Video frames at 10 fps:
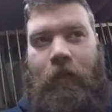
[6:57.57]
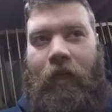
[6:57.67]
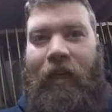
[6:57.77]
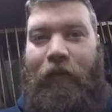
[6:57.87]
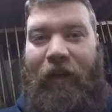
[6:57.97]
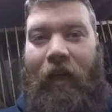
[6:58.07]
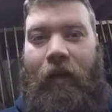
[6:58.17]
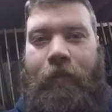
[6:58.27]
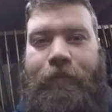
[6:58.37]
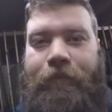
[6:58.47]
I need a
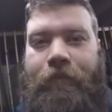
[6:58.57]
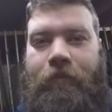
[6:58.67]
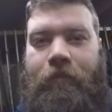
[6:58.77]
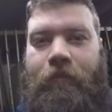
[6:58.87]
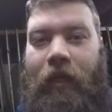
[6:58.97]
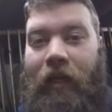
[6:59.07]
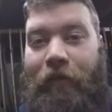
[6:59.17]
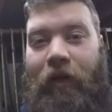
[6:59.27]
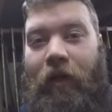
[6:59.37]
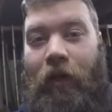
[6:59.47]
van, but
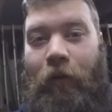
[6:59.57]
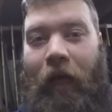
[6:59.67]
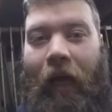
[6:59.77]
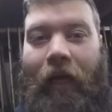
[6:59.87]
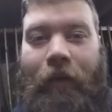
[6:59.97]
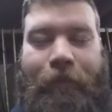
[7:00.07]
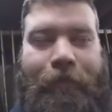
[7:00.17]
living in the UK